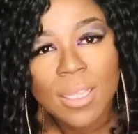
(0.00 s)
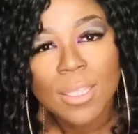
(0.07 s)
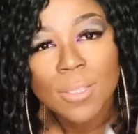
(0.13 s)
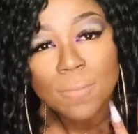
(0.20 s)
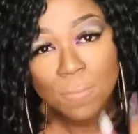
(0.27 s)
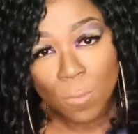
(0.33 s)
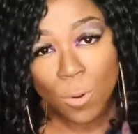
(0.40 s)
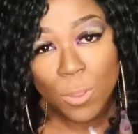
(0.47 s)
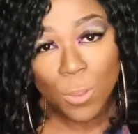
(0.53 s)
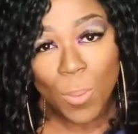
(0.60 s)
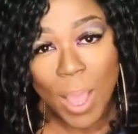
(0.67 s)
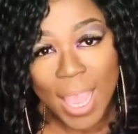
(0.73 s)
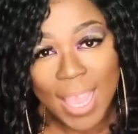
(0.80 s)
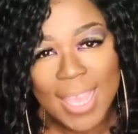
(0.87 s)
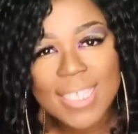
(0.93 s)
The fourth
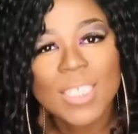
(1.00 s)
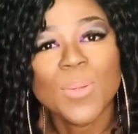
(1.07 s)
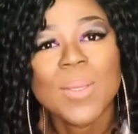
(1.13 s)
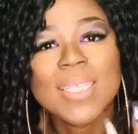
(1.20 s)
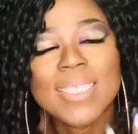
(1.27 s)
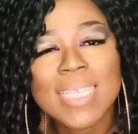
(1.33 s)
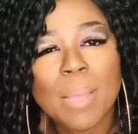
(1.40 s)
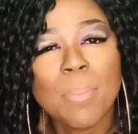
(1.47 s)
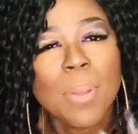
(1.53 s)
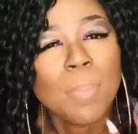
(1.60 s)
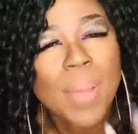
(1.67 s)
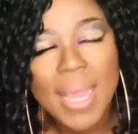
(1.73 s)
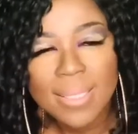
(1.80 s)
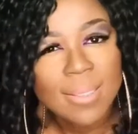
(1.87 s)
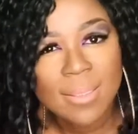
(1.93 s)
way is to accept
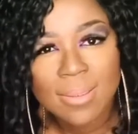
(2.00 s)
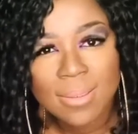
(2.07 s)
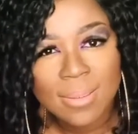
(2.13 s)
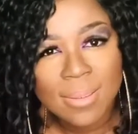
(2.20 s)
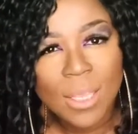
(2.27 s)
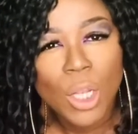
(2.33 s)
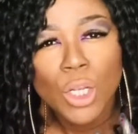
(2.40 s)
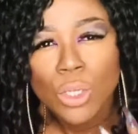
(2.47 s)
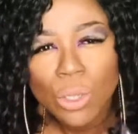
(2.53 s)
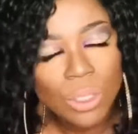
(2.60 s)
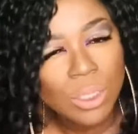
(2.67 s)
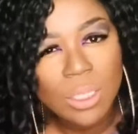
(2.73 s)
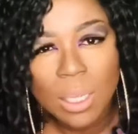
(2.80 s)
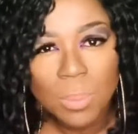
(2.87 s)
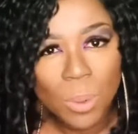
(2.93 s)
patterns, not
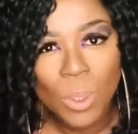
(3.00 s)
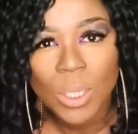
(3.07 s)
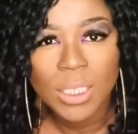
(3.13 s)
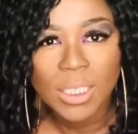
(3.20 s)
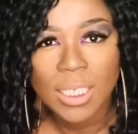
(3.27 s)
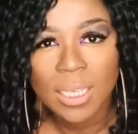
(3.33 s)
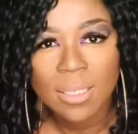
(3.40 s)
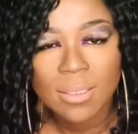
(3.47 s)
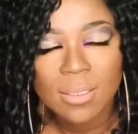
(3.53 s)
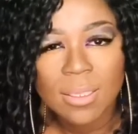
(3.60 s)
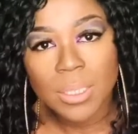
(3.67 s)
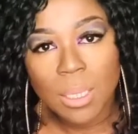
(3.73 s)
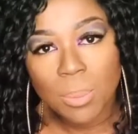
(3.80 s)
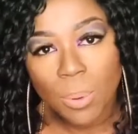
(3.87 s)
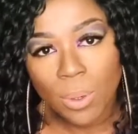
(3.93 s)
apologies.
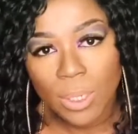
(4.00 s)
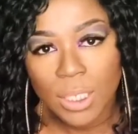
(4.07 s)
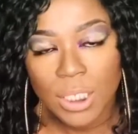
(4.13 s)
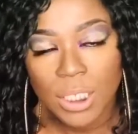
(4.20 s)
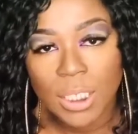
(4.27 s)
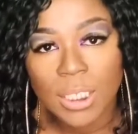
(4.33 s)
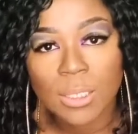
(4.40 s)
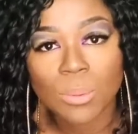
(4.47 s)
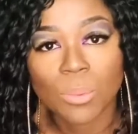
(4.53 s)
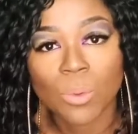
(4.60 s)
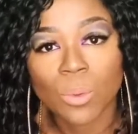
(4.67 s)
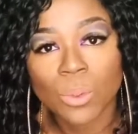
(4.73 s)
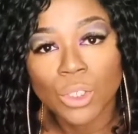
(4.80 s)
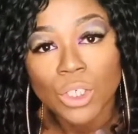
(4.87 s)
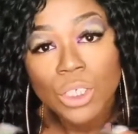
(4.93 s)
Apologies will
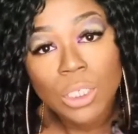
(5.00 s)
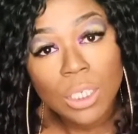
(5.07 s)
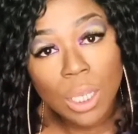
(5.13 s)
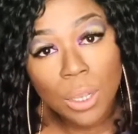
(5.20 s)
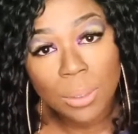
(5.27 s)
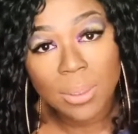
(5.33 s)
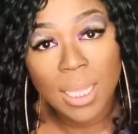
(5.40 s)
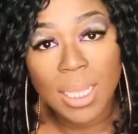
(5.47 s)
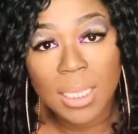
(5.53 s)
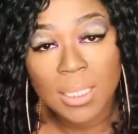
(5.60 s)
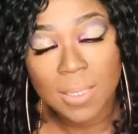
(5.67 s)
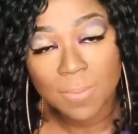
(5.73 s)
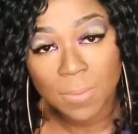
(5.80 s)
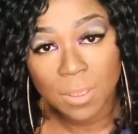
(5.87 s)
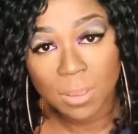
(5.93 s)
sugarcoat things
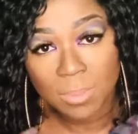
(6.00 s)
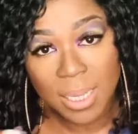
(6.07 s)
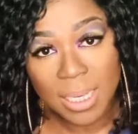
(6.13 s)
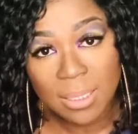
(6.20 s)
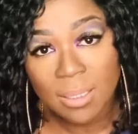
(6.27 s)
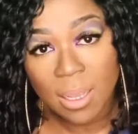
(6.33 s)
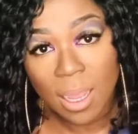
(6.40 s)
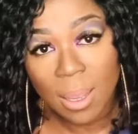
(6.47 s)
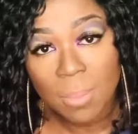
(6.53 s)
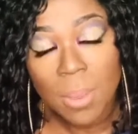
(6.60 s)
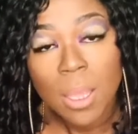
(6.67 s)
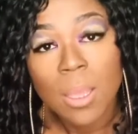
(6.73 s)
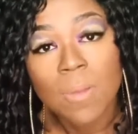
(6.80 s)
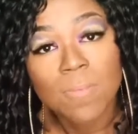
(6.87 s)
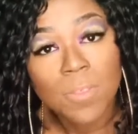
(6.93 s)
for the meantime,
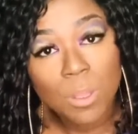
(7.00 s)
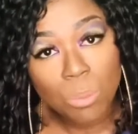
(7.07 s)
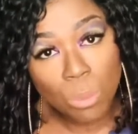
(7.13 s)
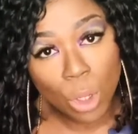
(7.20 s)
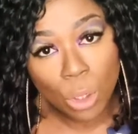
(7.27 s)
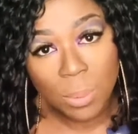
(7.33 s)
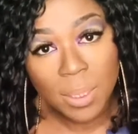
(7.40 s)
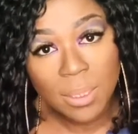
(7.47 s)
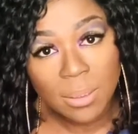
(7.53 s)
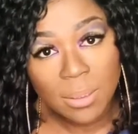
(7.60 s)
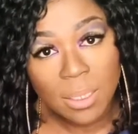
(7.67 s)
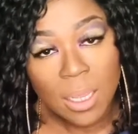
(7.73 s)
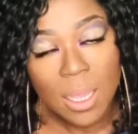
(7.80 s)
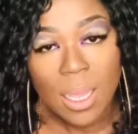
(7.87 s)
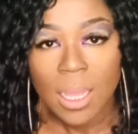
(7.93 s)
for the moment,
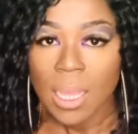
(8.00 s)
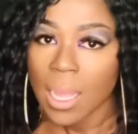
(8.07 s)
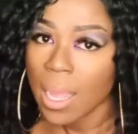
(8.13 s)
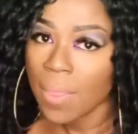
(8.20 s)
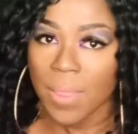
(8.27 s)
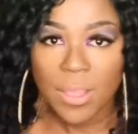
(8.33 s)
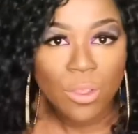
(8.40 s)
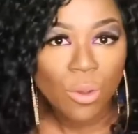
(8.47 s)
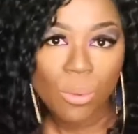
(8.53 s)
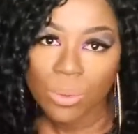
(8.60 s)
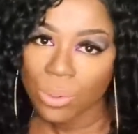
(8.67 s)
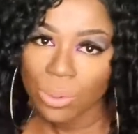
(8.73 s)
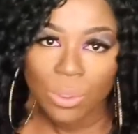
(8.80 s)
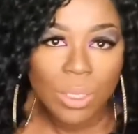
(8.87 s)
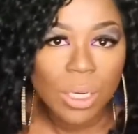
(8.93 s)
and then
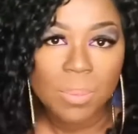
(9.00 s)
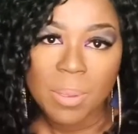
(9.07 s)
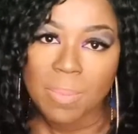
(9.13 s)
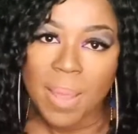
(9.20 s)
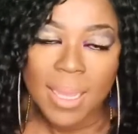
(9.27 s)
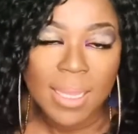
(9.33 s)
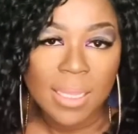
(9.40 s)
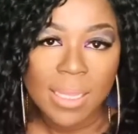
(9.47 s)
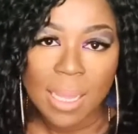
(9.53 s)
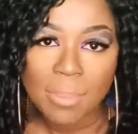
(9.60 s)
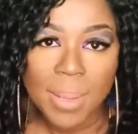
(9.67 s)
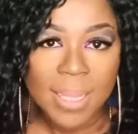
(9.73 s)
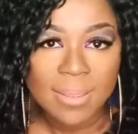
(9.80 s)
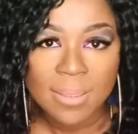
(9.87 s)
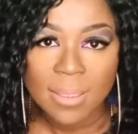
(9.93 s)
you're going to be back in that
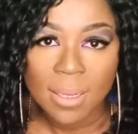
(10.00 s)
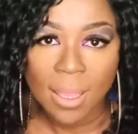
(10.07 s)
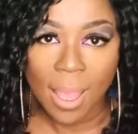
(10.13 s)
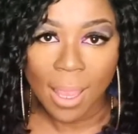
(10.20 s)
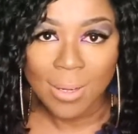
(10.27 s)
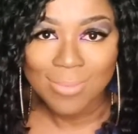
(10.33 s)
pattern again.